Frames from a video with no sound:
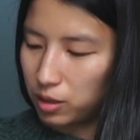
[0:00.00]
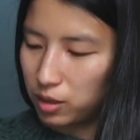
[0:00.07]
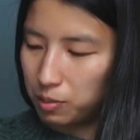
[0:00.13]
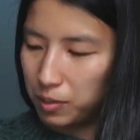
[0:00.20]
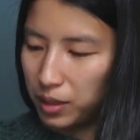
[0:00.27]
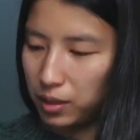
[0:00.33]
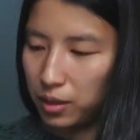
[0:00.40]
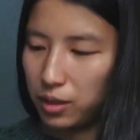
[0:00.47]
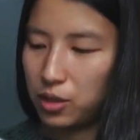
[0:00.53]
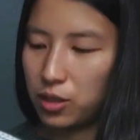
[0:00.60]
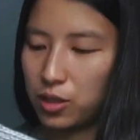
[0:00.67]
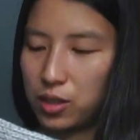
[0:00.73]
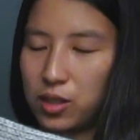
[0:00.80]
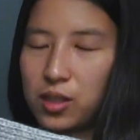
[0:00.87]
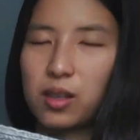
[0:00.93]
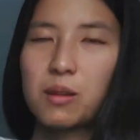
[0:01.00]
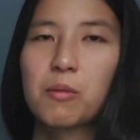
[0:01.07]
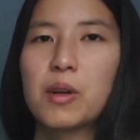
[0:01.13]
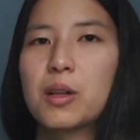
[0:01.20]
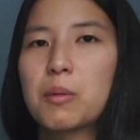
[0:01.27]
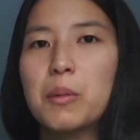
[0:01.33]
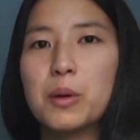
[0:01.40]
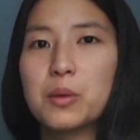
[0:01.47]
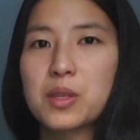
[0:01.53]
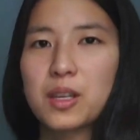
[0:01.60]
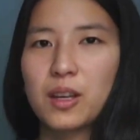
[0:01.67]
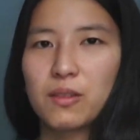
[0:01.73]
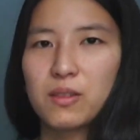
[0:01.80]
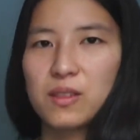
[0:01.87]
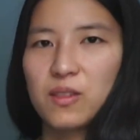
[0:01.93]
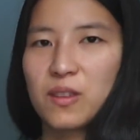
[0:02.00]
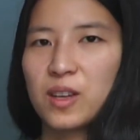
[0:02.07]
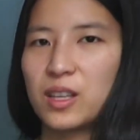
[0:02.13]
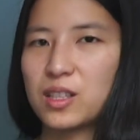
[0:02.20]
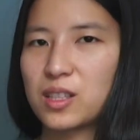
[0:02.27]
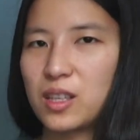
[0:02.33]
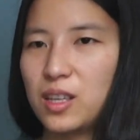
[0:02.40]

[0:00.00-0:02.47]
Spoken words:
It's mainly just, with most gift knits,